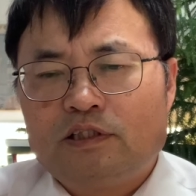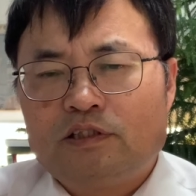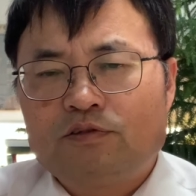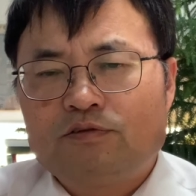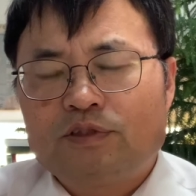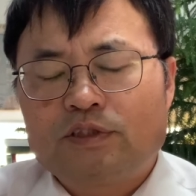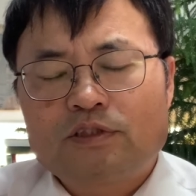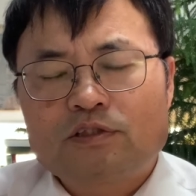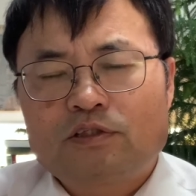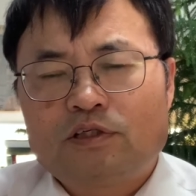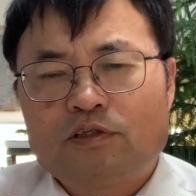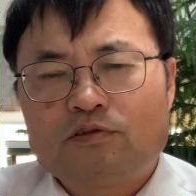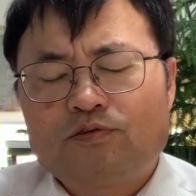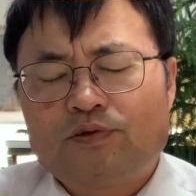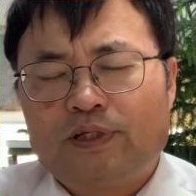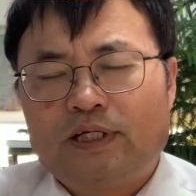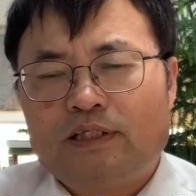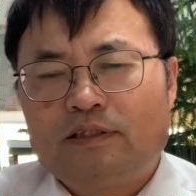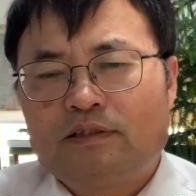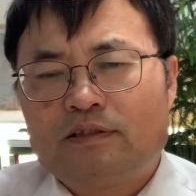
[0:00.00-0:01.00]
was
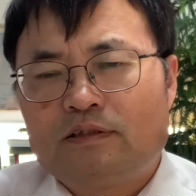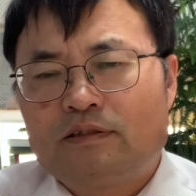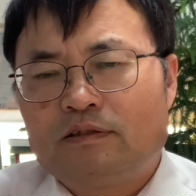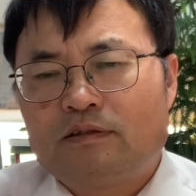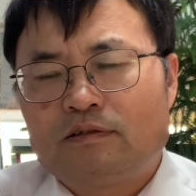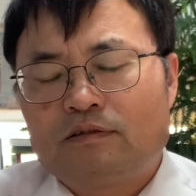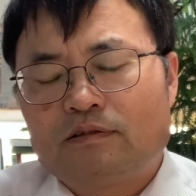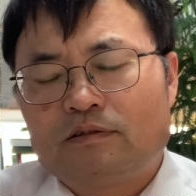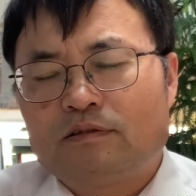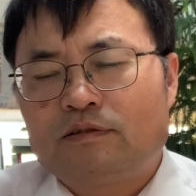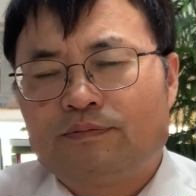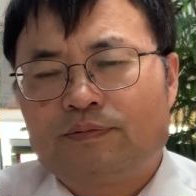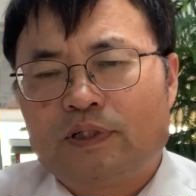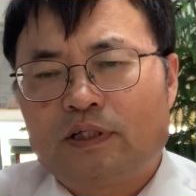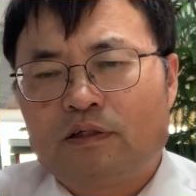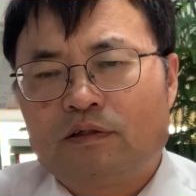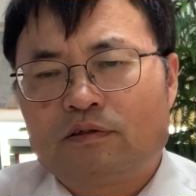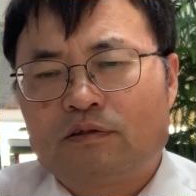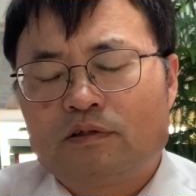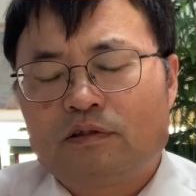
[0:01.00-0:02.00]
calculated
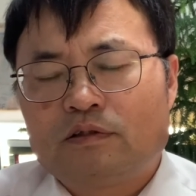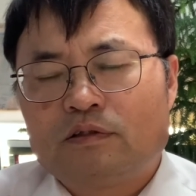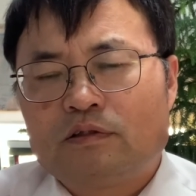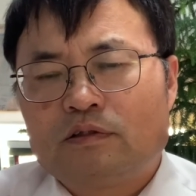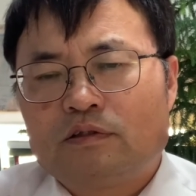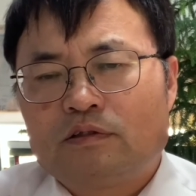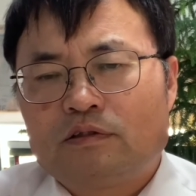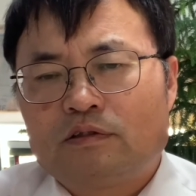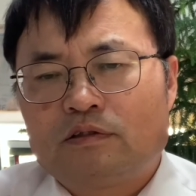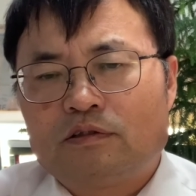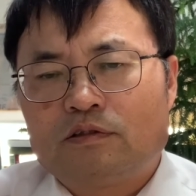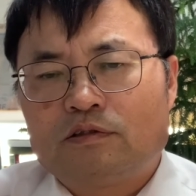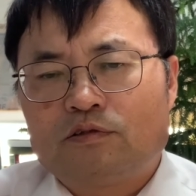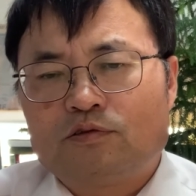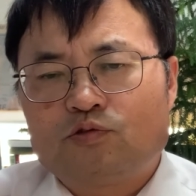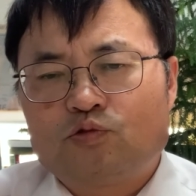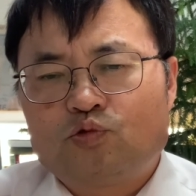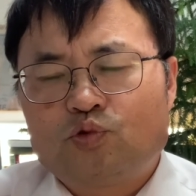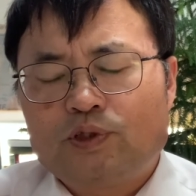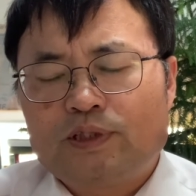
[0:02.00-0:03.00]
about
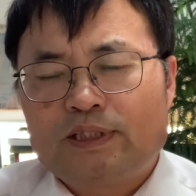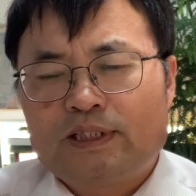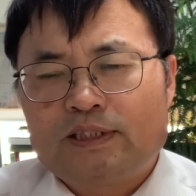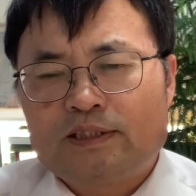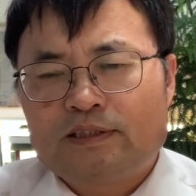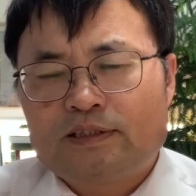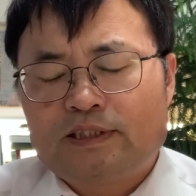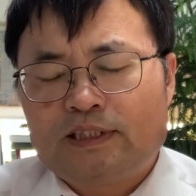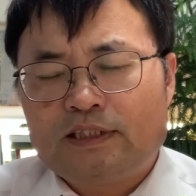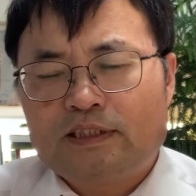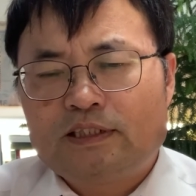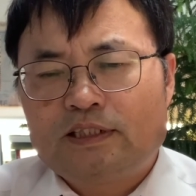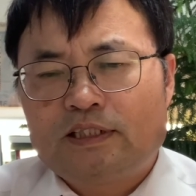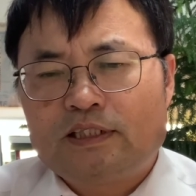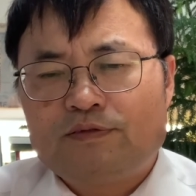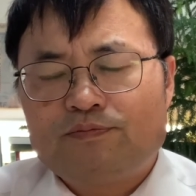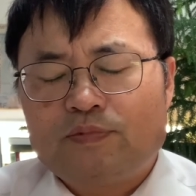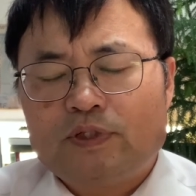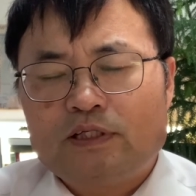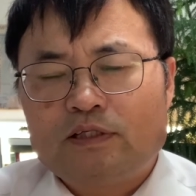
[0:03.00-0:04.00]

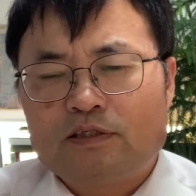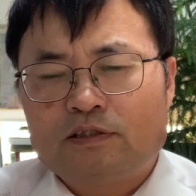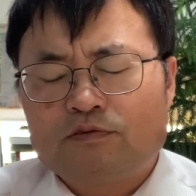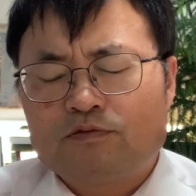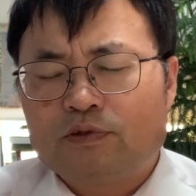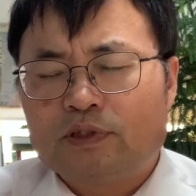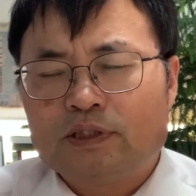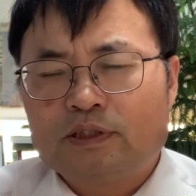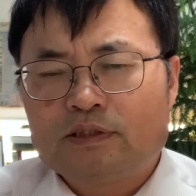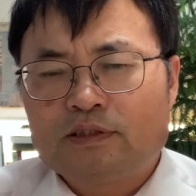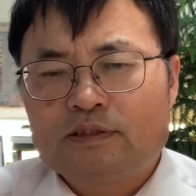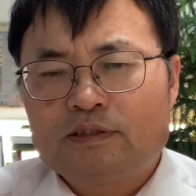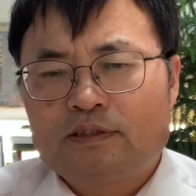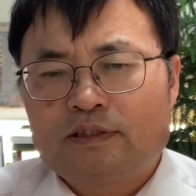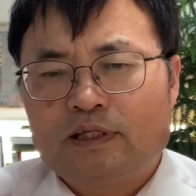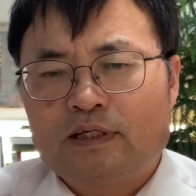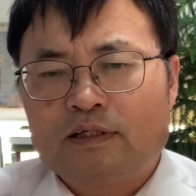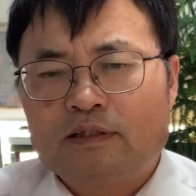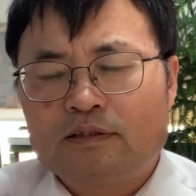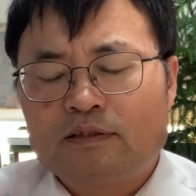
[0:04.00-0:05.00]
260 million won.
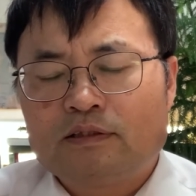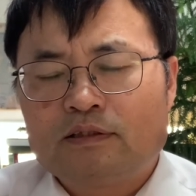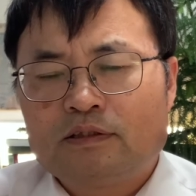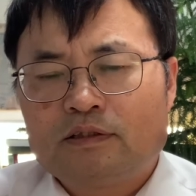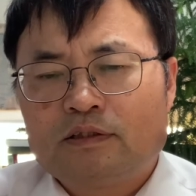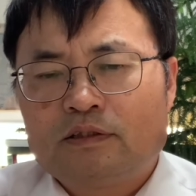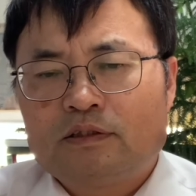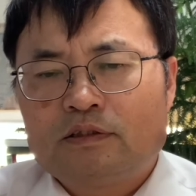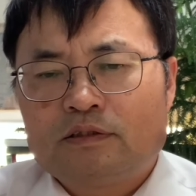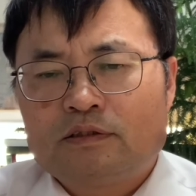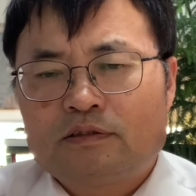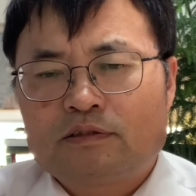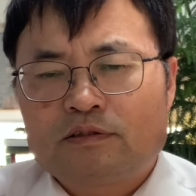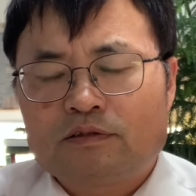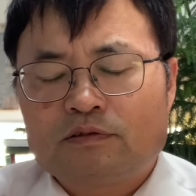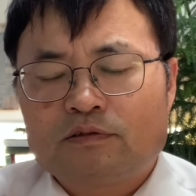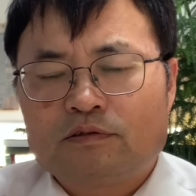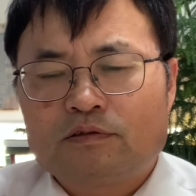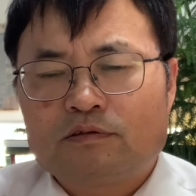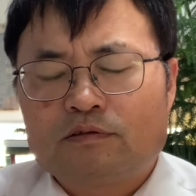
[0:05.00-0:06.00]
Then
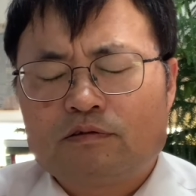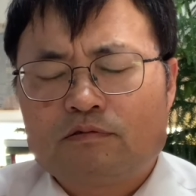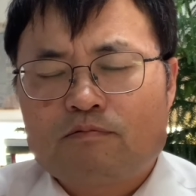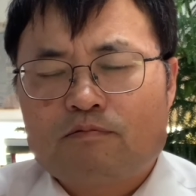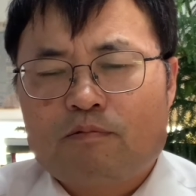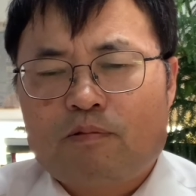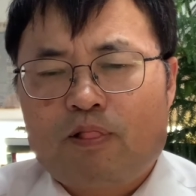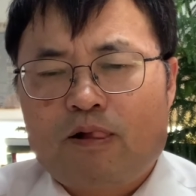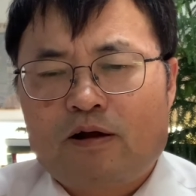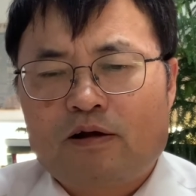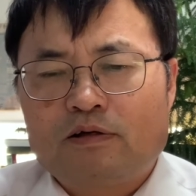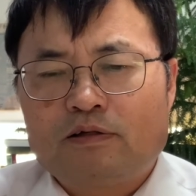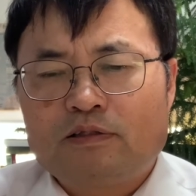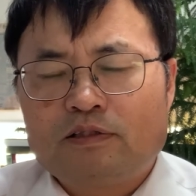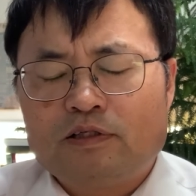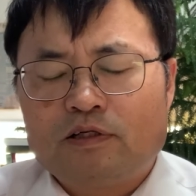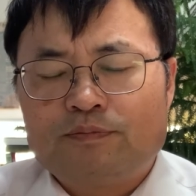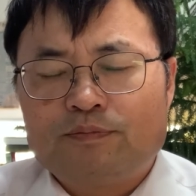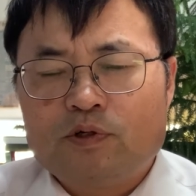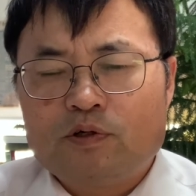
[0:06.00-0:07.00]
so
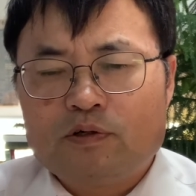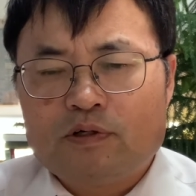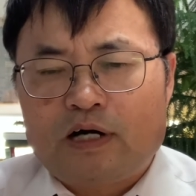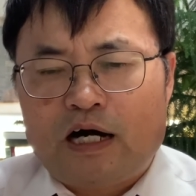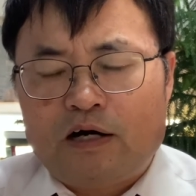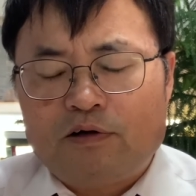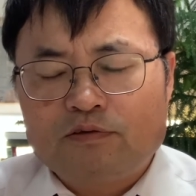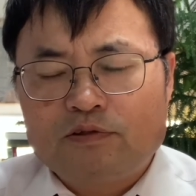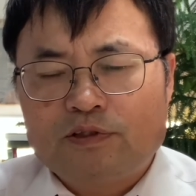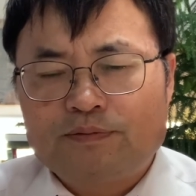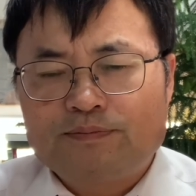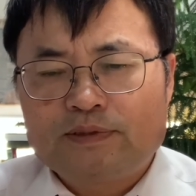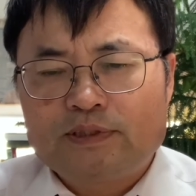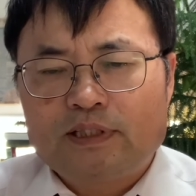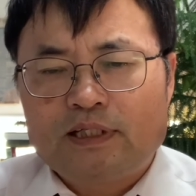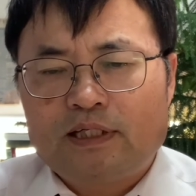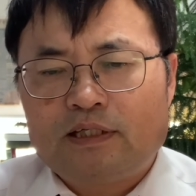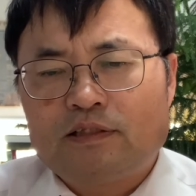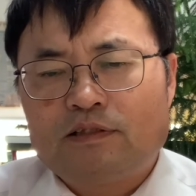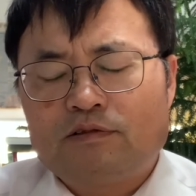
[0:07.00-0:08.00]
among out of
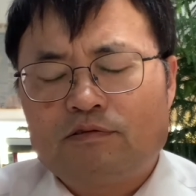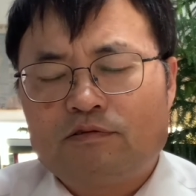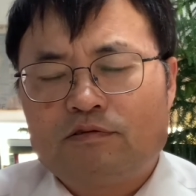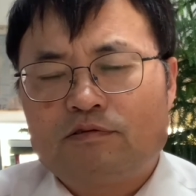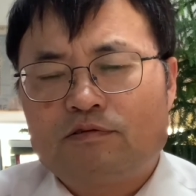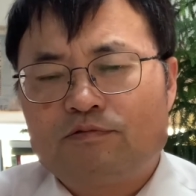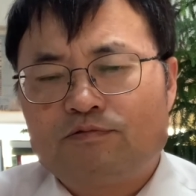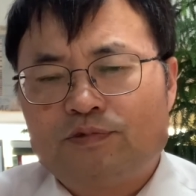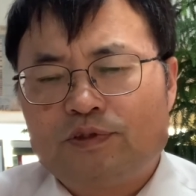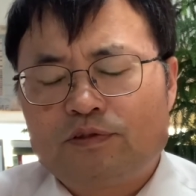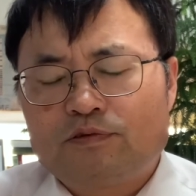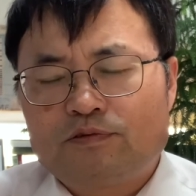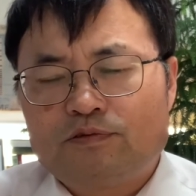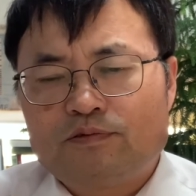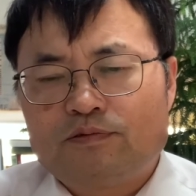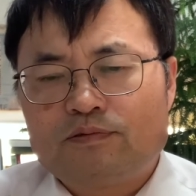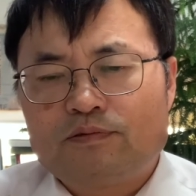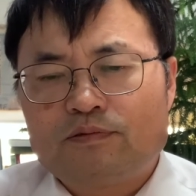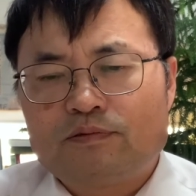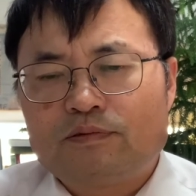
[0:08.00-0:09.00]
that, we
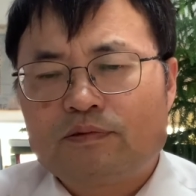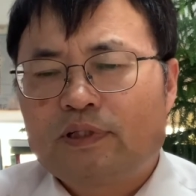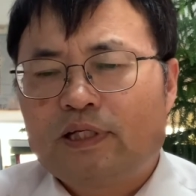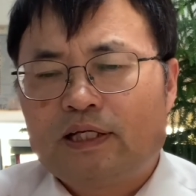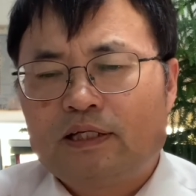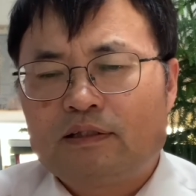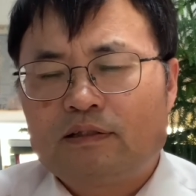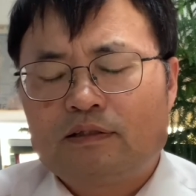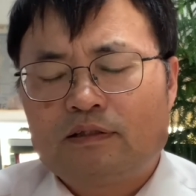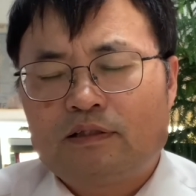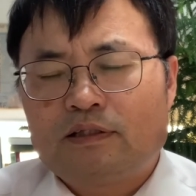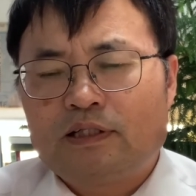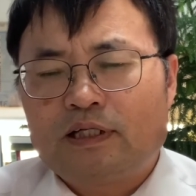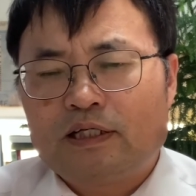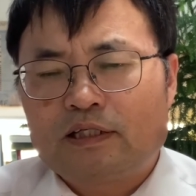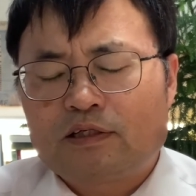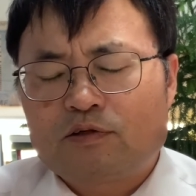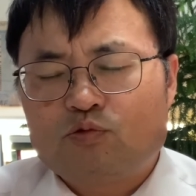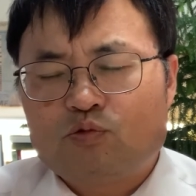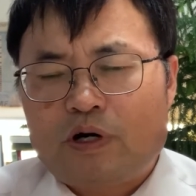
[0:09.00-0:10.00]
could get
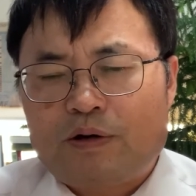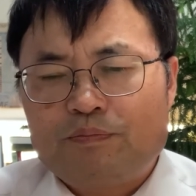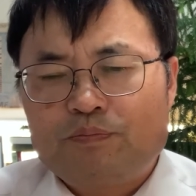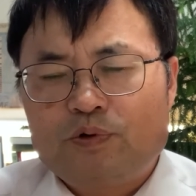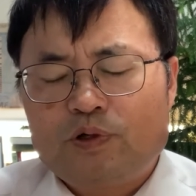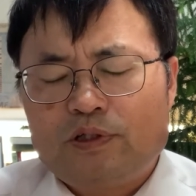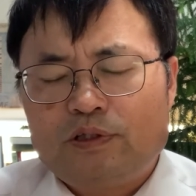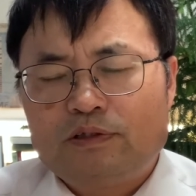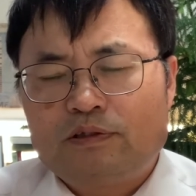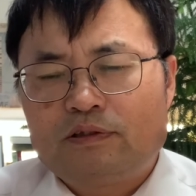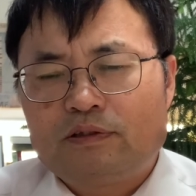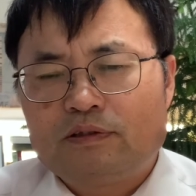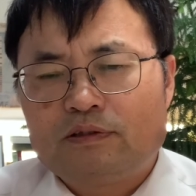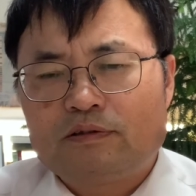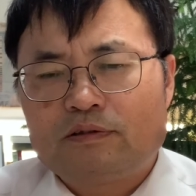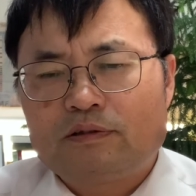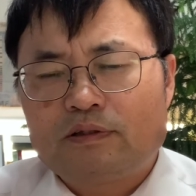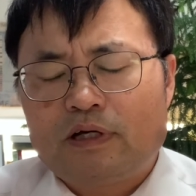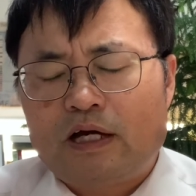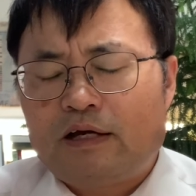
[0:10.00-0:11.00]
like
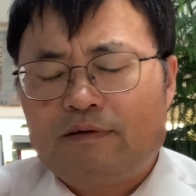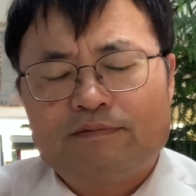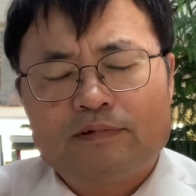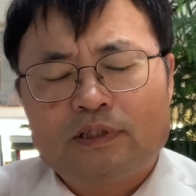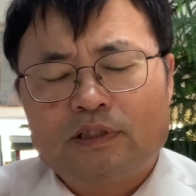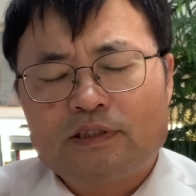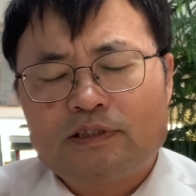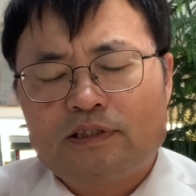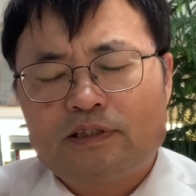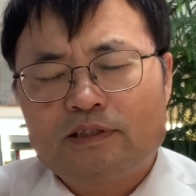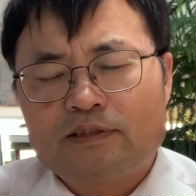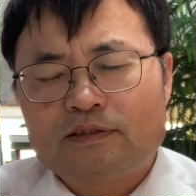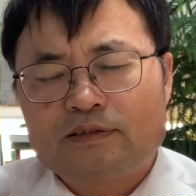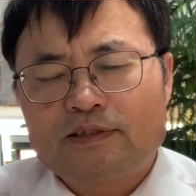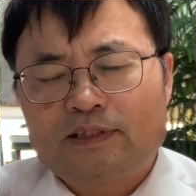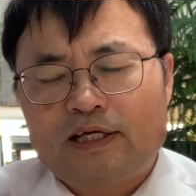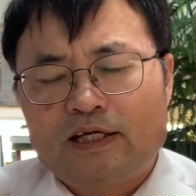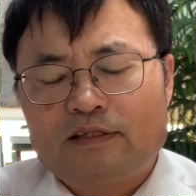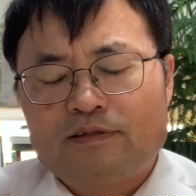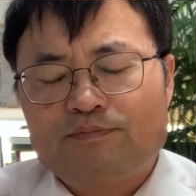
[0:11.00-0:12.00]

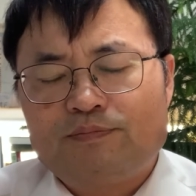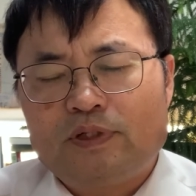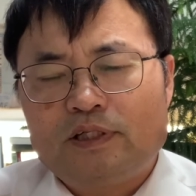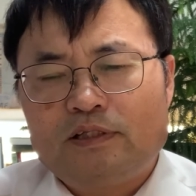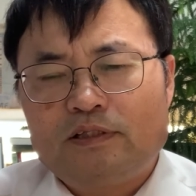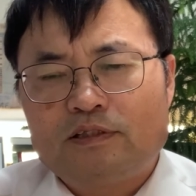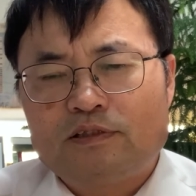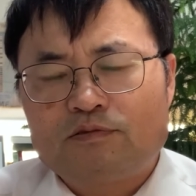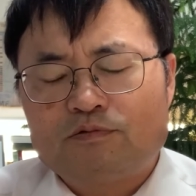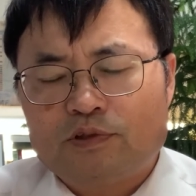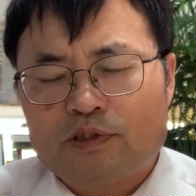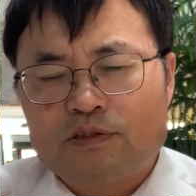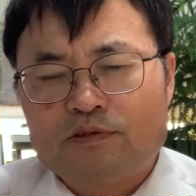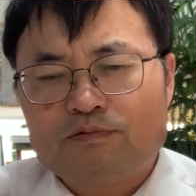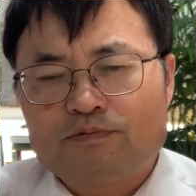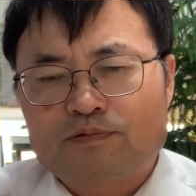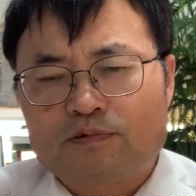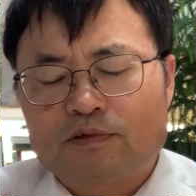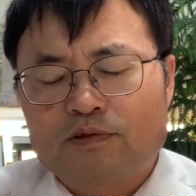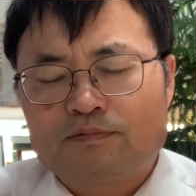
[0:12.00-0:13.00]
110 million won
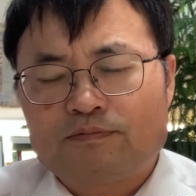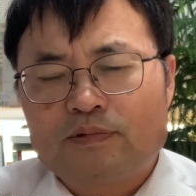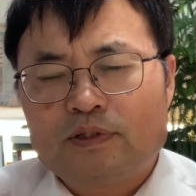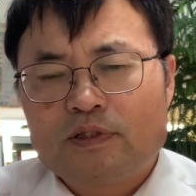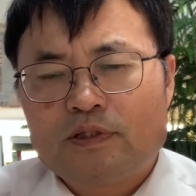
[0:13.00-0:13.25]
from